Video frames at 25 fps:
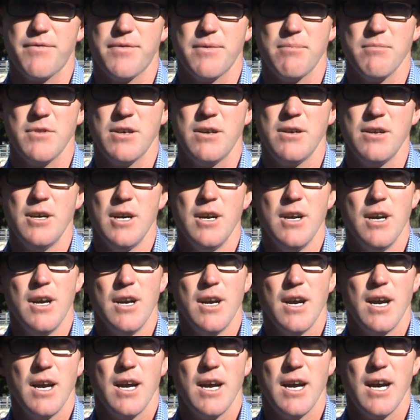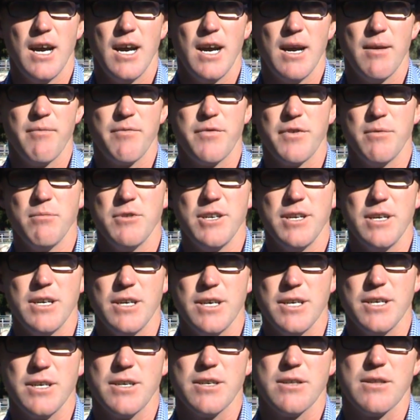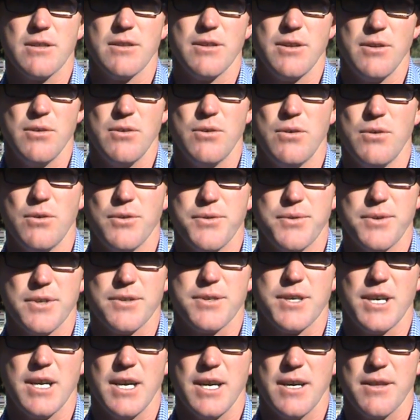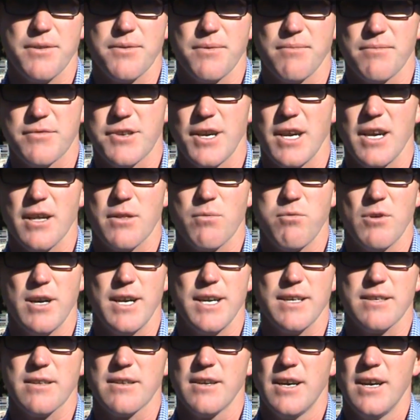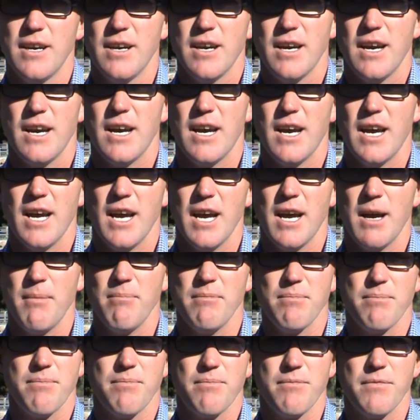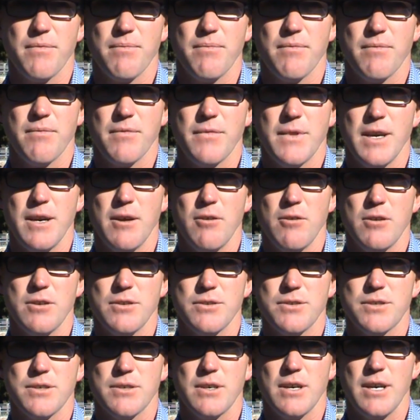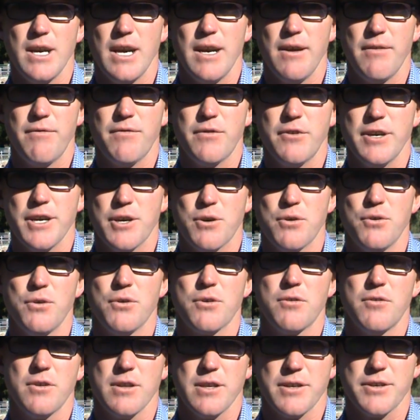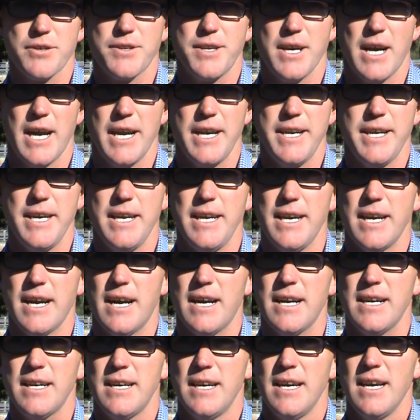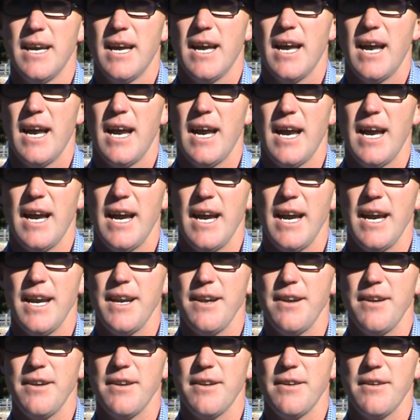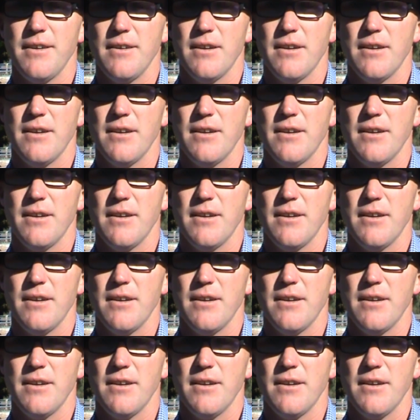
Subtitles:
from the east, the north, the south, and southwest. There was every corner of the state here, and